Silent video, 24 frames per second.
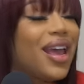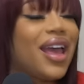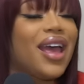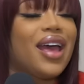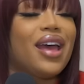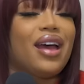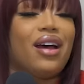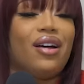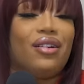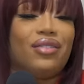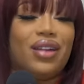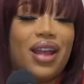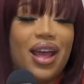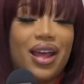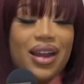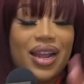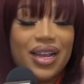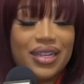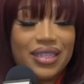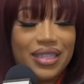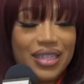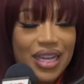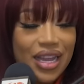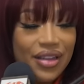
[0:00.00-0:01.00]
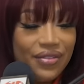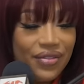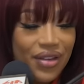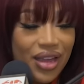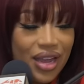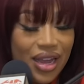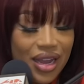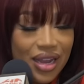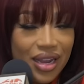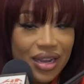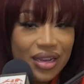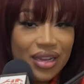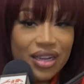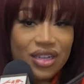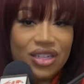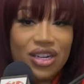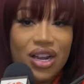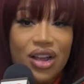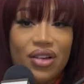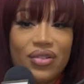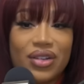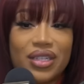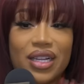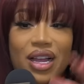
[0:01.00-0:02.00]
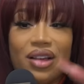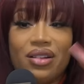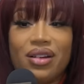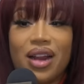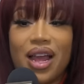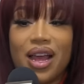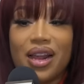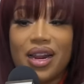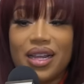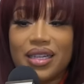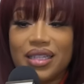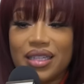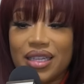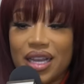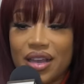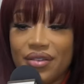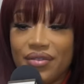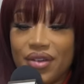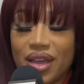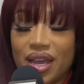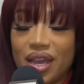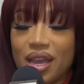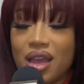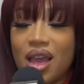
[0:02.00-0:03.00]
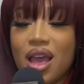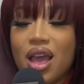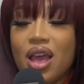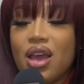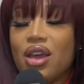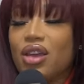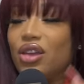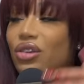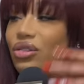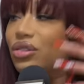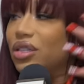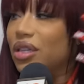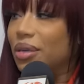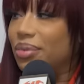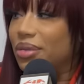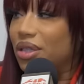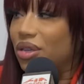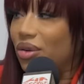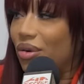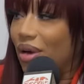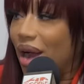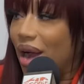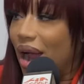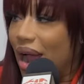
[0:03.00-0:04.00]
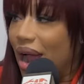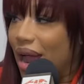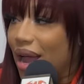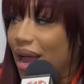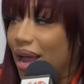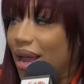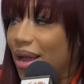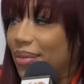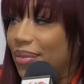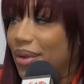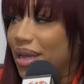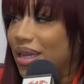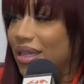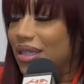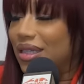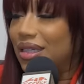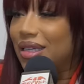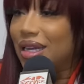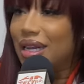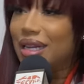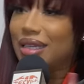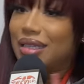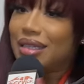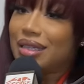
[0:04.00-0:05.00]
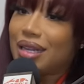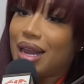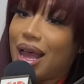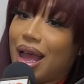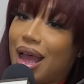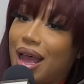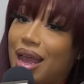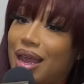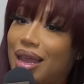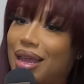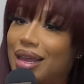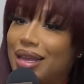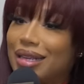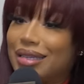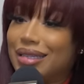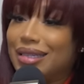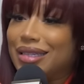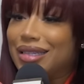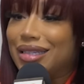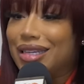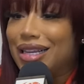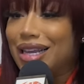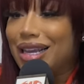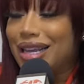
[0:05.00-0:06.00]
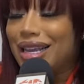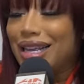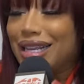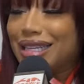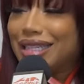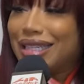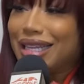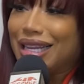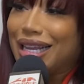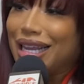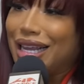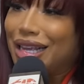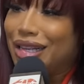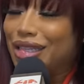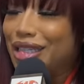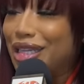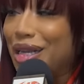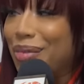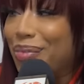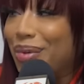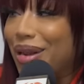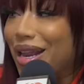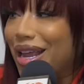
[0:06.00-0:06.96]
Yeah, yes. On Now That's TV. The show is on Now That's TV. You subscribe. It's just like, it's a guilty